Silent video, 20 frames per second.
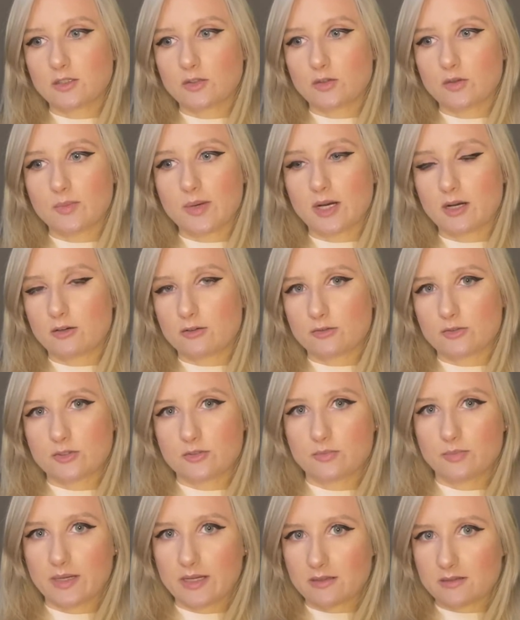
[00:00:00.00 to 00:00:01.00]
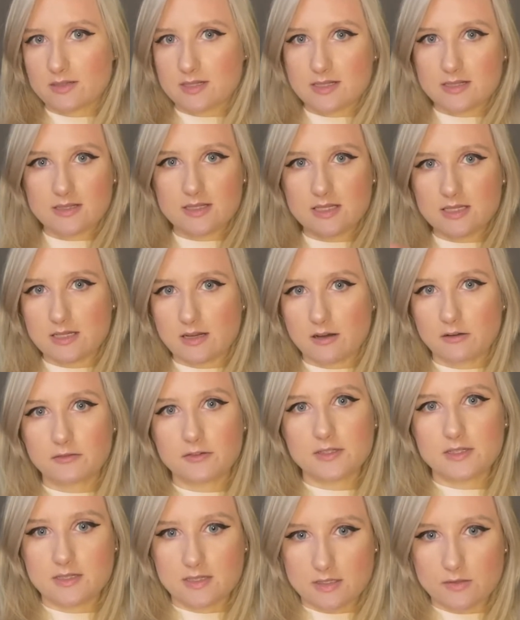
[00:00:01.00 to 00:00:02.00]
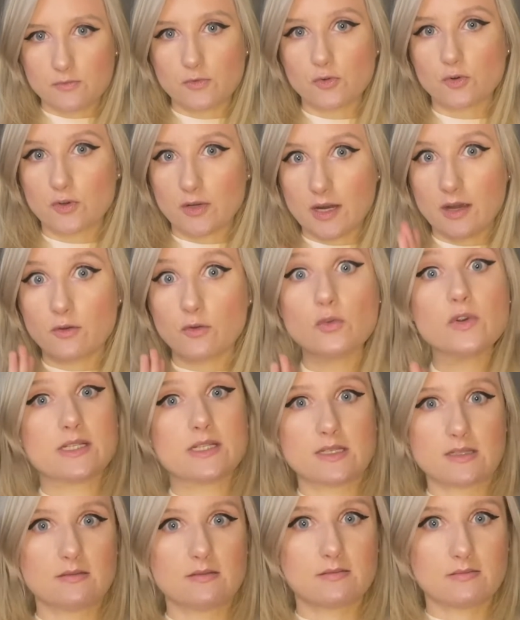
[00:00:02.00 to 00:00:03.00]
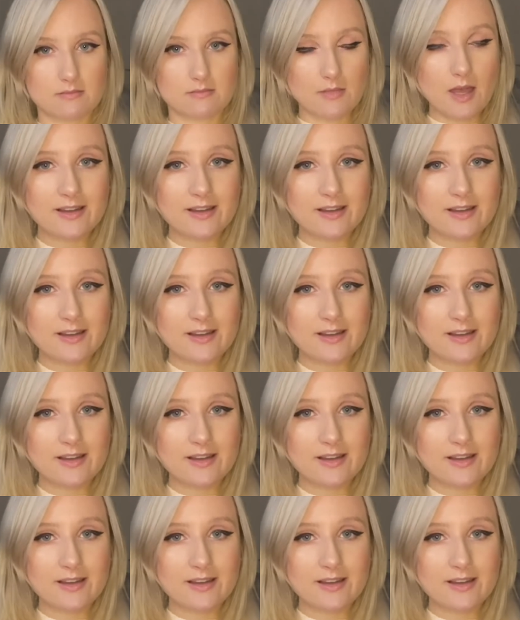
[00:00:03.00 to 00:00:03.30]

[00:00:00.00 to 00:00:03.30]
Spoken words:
you about bells and stuff, it's for a reason.